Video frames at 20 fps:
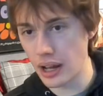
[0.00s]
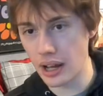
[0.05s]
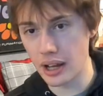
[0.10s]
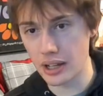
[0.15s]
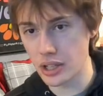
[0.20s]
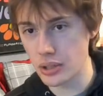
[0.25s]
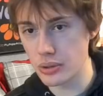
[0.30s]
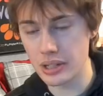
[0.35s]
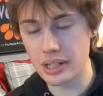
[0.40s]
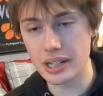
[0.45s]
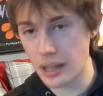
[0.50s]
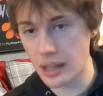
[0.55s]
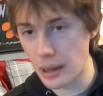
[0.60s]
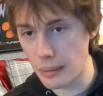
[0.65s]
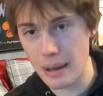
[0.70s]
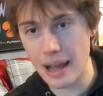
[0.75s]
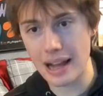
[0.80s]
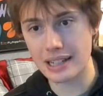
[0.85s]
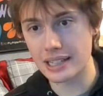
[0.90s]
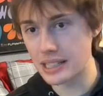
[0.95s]
you need to come
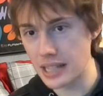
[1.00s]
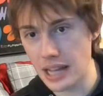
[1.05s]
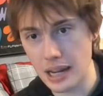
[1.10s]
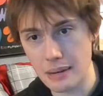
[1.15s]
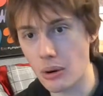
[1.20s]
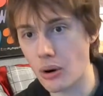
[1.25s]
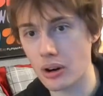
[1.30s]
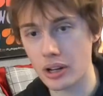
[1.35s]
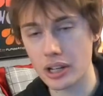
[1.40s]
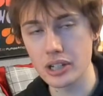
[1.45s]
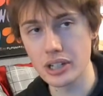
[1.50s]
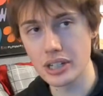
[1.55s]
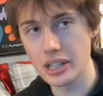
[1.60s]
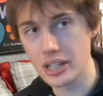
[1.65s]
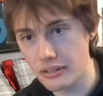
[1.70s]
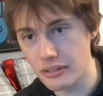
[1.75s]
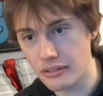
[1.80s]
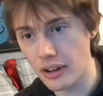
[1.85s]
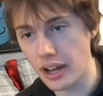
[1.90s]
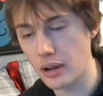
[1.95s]
back to Denmark and you need to
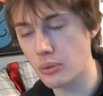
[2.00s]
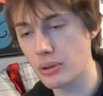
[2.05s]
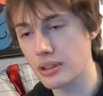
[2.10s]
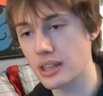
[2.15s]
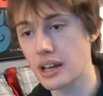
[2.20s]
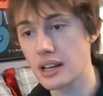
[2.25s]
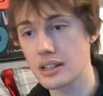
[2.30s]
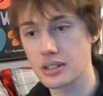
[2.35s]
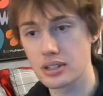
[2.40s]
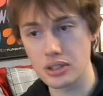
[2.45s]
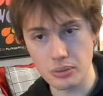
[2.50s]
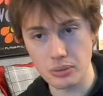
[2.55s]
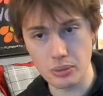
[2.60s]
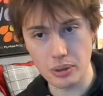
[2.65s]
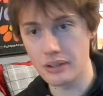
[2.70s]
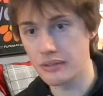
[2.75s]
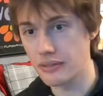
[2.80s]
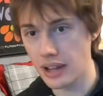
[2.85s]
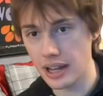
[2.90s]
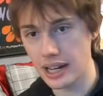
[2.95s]
fight with us to
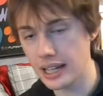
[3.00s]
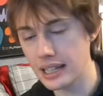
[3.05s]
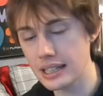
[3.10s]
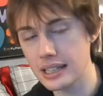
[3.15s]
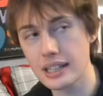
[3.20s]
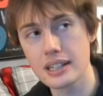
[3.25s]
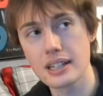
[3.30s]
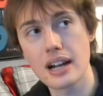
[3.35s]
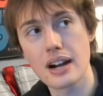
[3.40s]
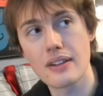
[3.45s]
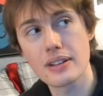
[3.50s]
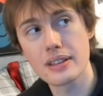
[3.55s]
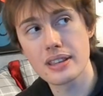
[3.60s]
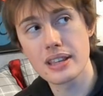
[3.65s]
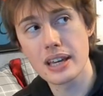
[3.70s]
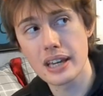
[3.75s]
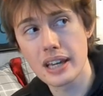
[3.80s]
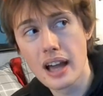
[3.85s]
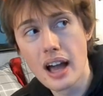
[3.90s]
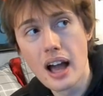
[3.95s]
invade England and
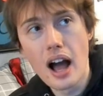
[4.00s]
everything,